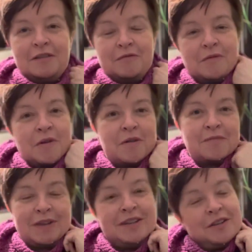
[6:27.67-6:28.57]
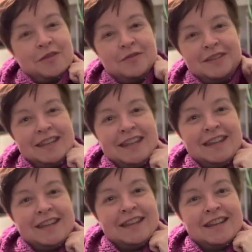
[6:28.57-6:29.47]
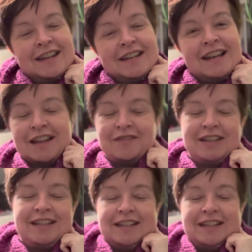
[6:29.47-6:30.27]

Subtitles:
warm and cozy, and I love it.